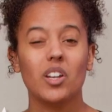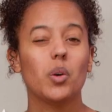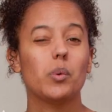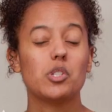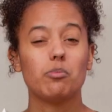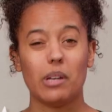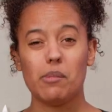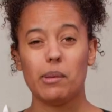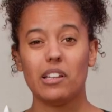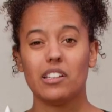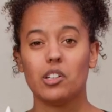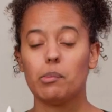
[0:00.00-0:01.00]
which might be a
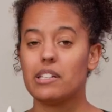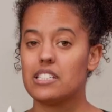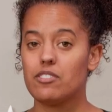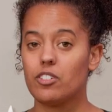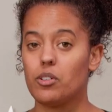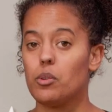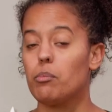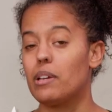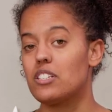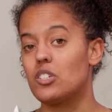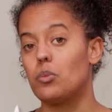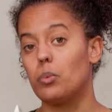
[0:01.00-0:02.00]
little bit difficult
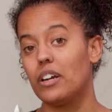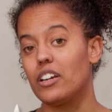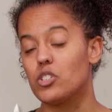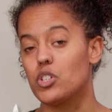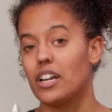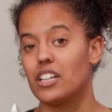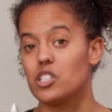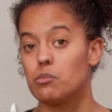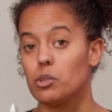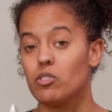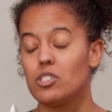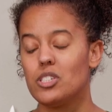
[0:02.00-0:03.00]
based on where you're trying to
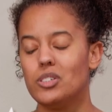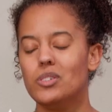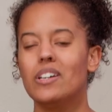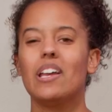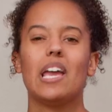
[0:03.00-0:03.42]
move it to